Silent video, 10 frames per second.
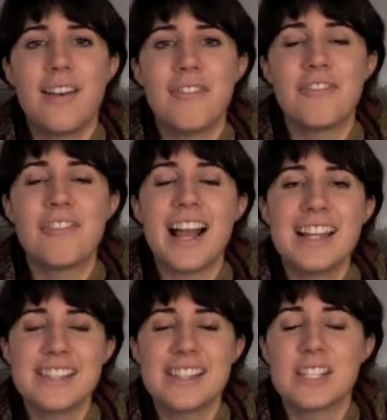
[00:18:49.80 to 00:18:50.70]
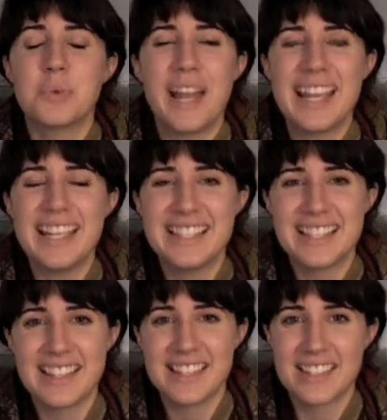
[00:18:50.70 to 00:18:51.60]
finds its way
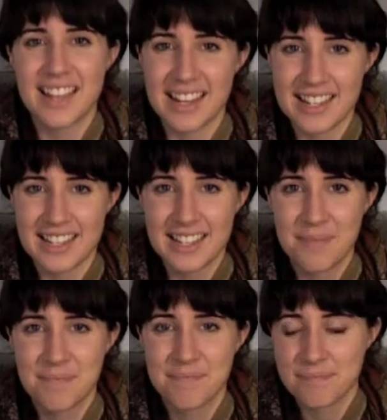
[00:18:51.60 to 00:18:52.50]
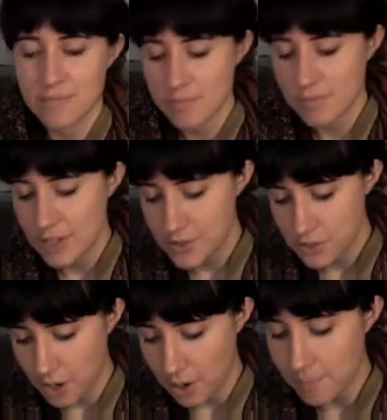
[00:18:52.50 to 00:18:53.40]
into the Senate.
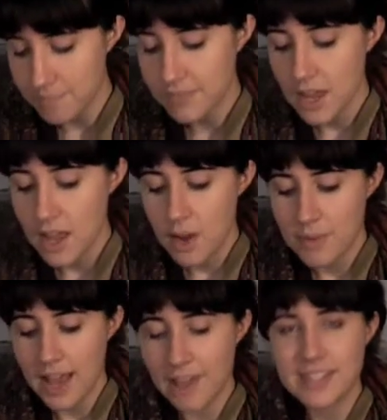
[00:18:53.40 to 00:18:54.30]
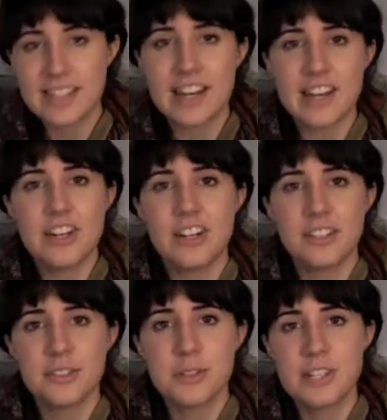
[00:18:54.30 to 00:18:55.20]
So we have a senator,
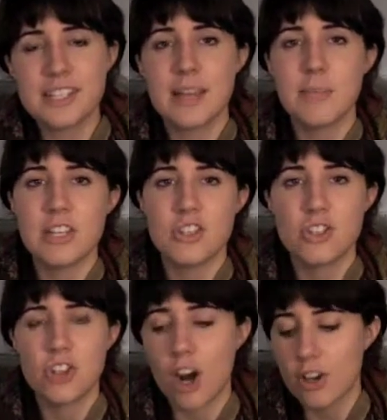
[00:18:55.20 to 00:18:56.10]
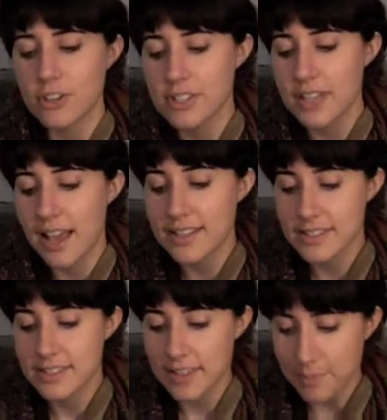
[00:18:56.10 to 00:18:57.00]
his name is Charles
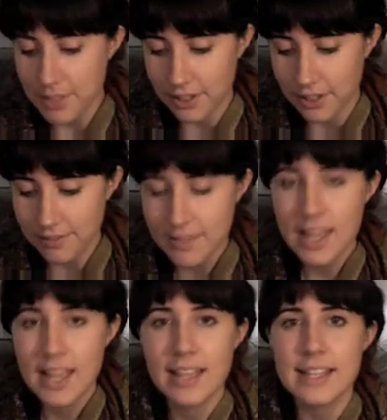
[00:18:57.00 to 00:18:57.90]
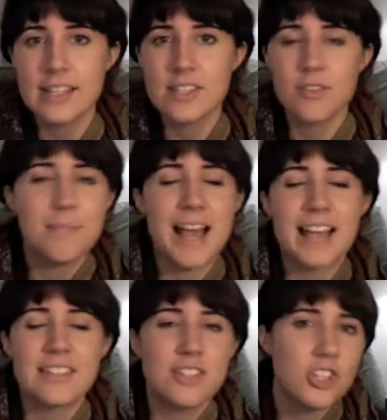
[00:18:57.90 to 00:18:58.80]
Sumner. He's from
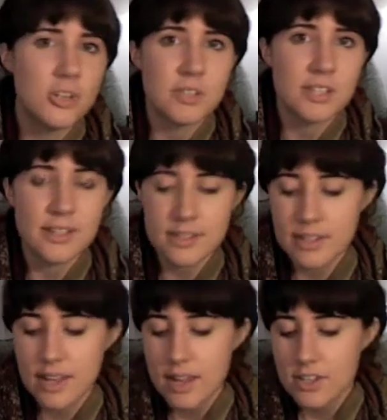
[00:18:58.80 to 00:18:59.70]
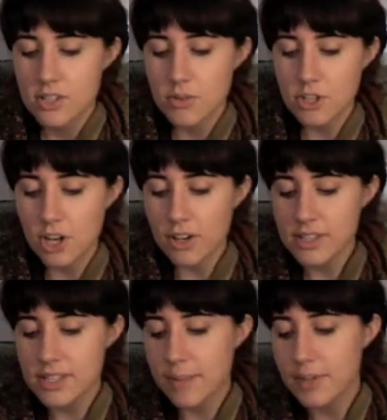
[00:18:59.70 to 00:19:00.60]
Massachusetts. So
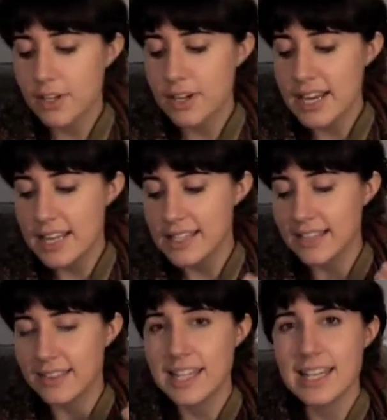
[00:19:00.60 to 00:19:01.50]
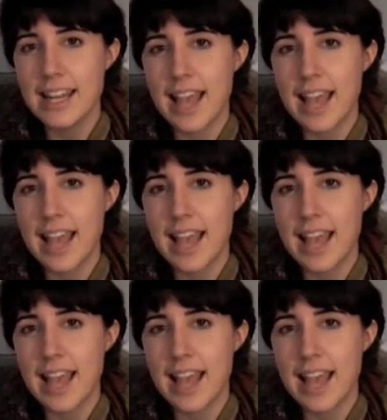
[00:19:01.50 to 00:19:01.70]
Charles Sumner is a leading